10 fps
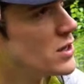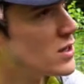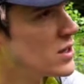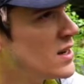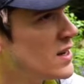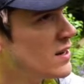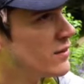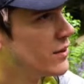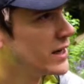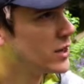It's
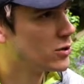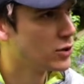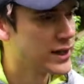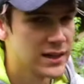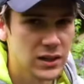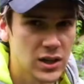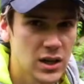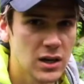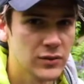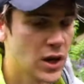very crooked and
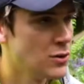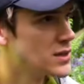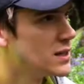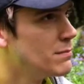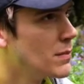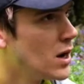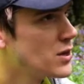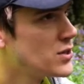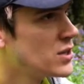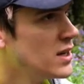curved, coated in
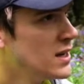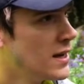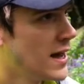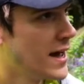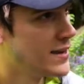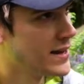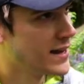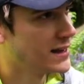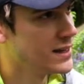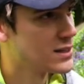moss. And then
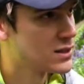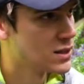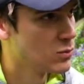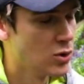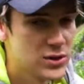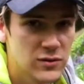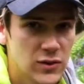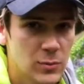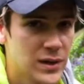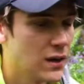that leads to the
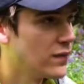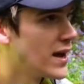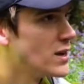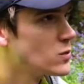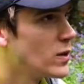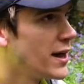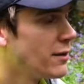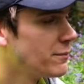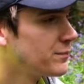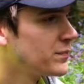waterfall beyond that as well.
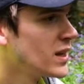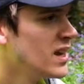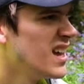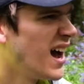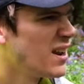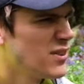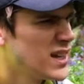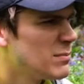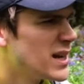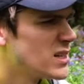And I
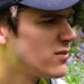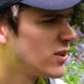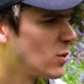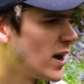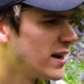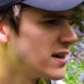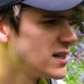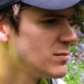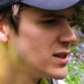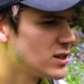think it makes for quite a nice
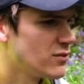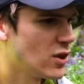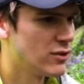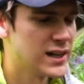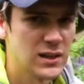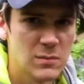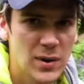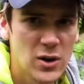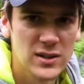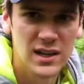image. I've not really
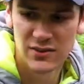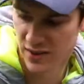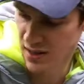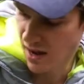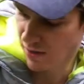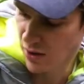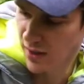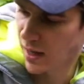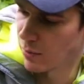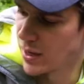composed anything yet. I've got the
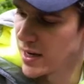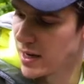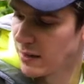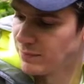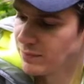camera here.